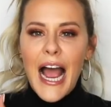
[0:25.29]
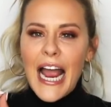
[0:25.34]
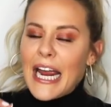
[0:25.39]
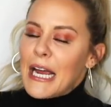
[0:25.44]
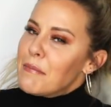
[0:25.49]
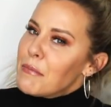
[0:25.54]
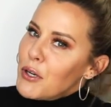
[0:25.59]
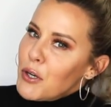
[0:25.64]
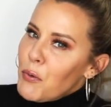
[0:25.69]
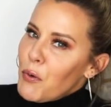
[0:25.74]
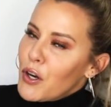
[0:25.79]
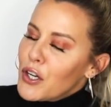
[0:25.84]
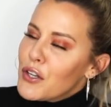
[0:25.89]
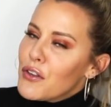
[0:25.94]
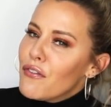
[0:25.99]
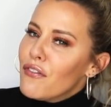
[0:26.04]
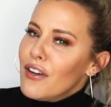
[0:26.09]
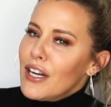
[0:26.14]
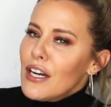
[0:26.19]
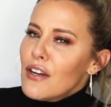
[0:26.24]
I am gonna warn
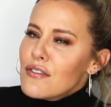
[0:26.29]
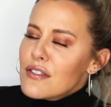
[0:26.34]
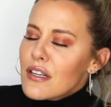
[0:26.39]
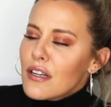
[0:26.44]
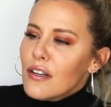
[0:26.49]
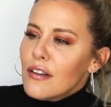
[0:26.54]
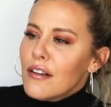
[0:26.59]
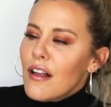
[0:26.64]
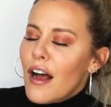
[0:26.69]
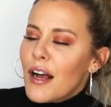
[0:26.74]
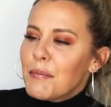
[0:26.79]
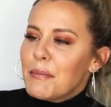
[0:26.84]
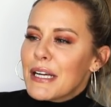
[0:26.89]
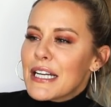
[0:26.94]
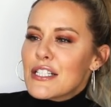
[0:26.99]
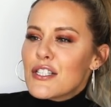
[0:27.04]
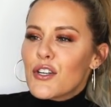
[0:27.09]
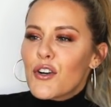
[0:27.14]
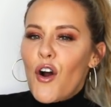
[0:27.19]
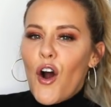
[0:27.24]
you, the video is a little long
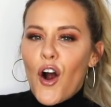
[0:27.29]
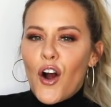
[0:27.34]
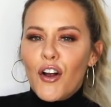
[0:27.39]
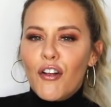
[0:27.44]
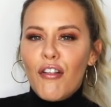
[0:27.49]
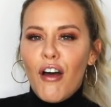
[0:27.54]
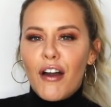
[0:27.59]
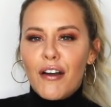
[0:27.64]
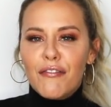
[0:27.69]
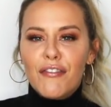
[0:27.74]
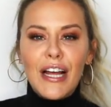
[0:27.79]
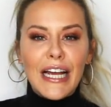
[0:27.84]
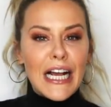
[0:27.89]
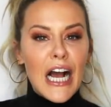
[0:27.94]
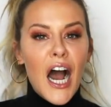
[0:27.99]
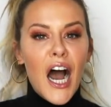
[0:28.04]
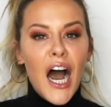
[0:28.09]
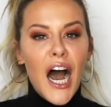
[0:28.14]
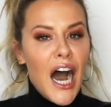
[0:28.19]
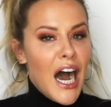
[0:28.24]
because there are a lot of like
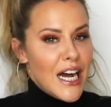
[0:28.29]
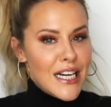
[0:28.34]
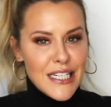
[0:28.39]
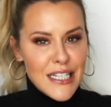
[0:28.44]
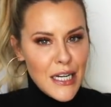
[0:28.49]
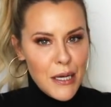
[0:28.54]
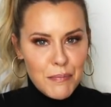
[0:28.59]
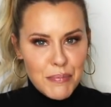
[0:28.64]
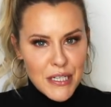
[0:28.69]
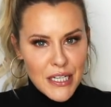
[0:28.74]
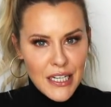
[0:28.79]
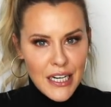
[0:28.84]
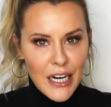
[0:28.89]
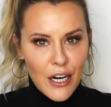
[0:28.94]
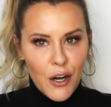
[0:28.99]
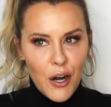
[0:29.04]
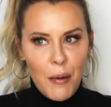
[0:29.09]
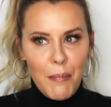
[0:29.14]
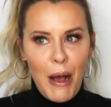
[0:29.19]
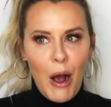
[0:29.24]
hot tips in
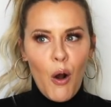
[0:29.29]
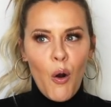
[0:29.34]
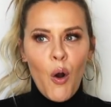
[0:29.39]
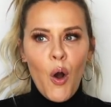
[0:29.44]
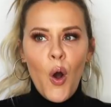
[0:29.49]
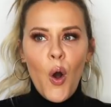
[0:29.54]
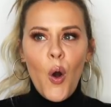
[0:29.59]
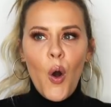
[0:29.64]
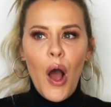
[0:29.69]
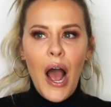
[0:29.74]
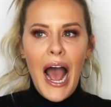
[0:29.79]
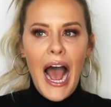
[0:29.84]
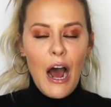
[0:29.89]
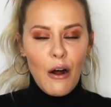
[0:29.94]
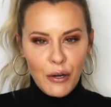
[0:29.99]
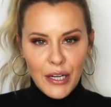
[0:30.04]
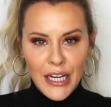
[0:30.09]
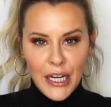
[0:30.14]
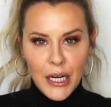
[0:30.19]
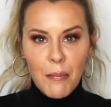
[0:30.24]
here about
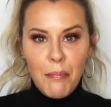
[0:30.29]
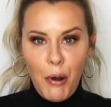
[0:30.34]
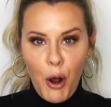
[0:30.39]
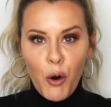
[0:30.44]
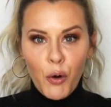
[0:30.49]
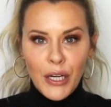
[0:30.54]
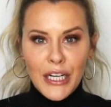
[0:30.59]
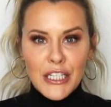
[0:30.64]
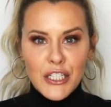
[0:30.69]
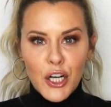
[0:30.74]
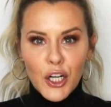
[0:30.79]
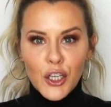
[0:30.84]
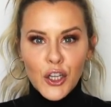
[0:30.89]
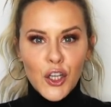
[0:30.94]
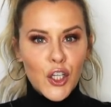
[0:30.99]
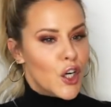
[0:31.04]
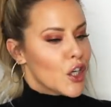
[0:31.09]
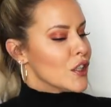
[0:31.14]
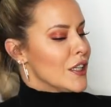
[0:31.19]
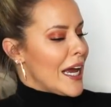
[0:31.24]
how to get a pony to
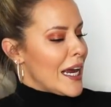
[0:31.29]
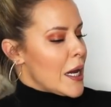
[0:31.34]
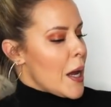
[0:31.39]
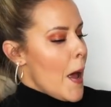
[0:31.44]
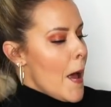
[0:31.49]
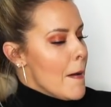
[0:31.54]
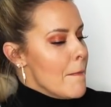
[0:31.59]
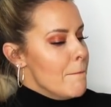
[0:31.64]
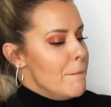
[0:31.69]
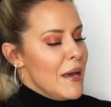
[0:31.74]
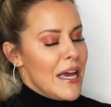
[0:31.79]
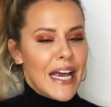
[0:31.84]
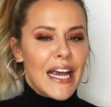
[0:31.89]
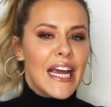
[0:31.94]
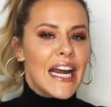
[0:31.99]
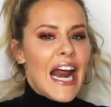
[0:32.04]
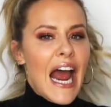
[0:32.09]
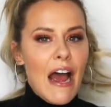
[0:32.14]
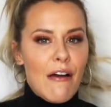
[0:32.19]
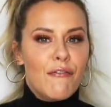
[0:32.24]
look like big
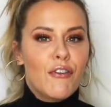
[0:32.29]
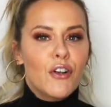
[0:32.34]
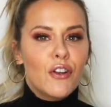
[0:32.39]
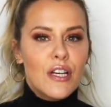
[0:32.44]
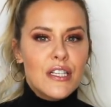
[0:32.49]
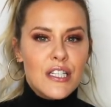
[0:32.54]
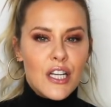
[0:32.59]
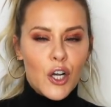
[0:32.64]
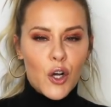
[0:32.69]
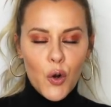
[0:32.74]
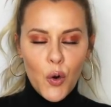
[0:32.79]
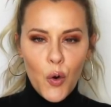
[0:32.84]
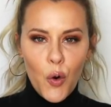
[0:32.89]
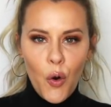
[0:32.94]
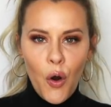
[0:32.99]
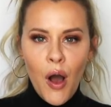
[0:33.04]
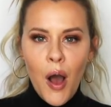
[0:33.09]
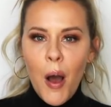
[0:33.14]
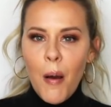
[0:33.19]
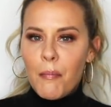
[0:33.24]
and effortless and
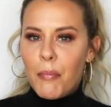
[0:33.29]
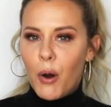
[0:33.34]
cool.